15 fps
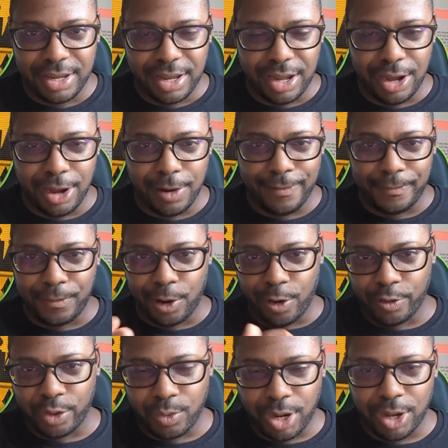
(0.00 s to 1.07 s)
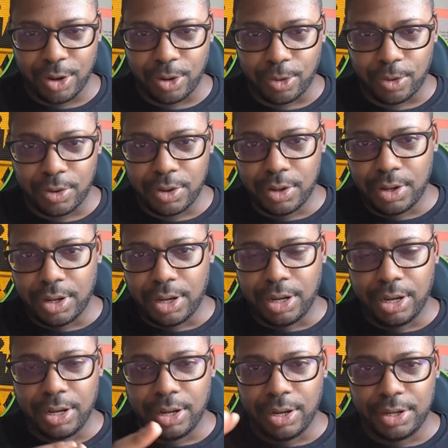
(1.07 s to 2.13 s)
All the while,
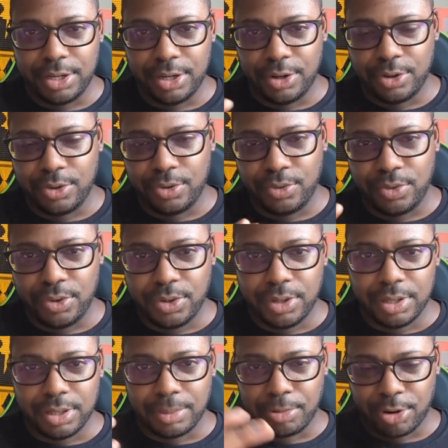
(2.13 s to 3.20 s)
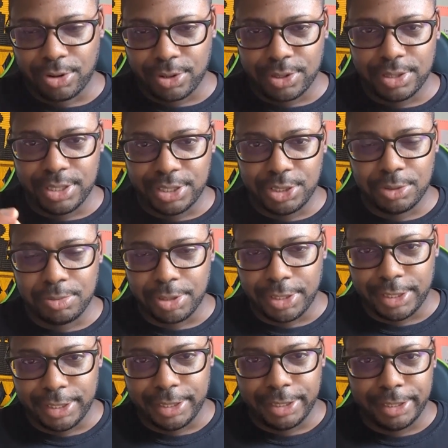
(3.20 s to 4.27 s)
LeBron is still
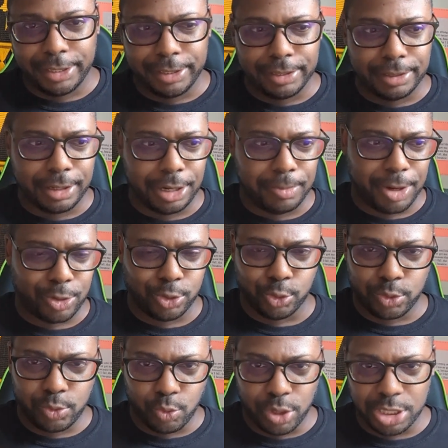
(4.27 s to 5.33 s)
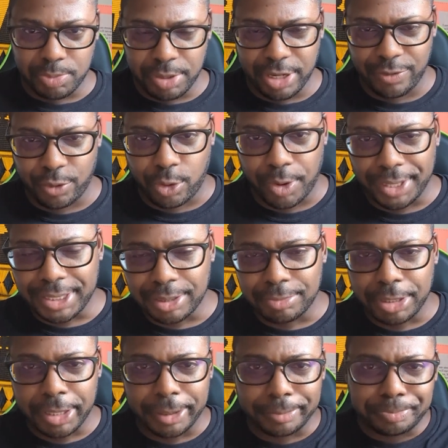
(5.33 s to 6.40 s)
playing, and Michael Jordan was playing for quite some
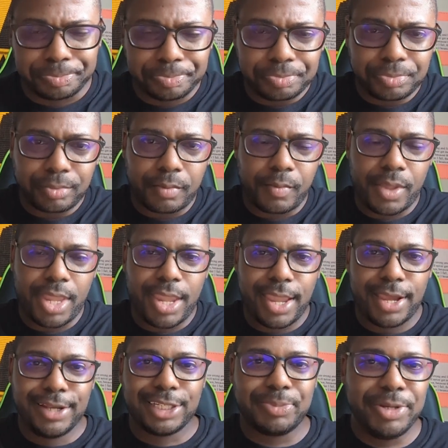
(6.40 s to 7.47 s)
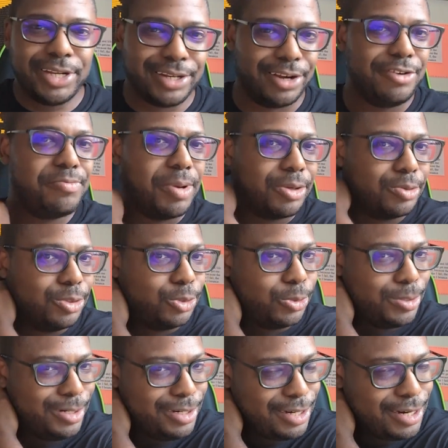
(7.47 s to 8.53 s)
time. And speaking of Michael
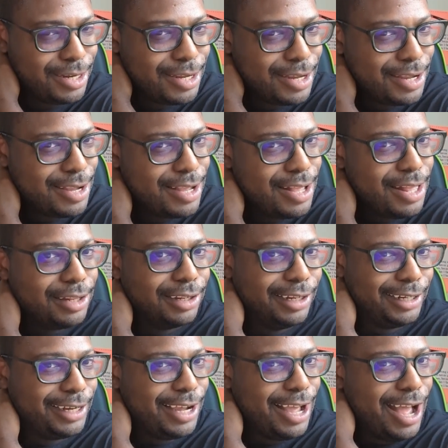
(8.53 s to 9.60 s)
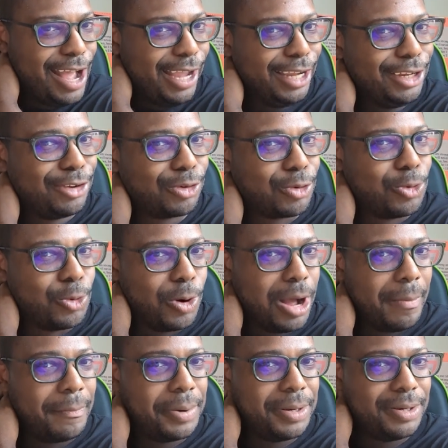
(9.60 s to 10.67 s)
Jordan, like I grew
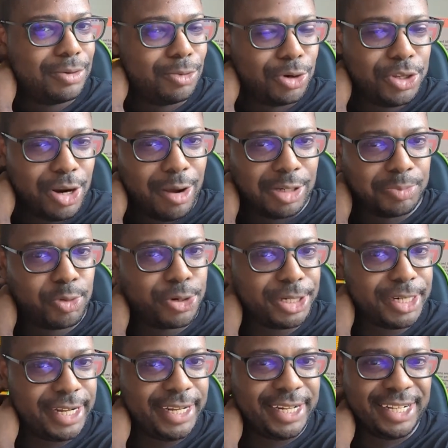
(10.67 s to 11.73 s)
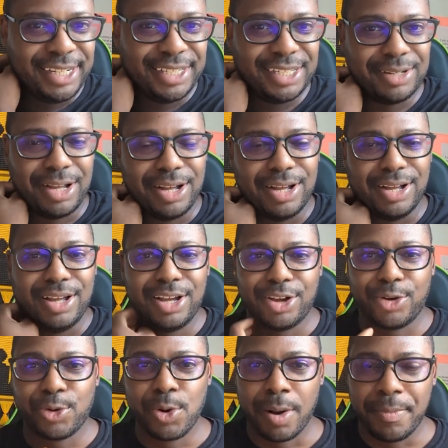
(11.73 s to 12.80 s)
up, well, I was born in the 80s,
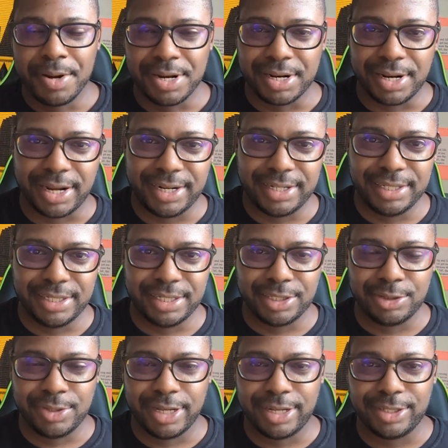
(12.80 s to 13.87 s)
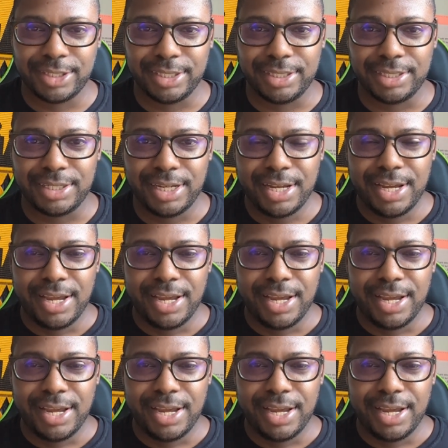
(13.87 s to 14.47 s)
grew up in the 90s and 2000s.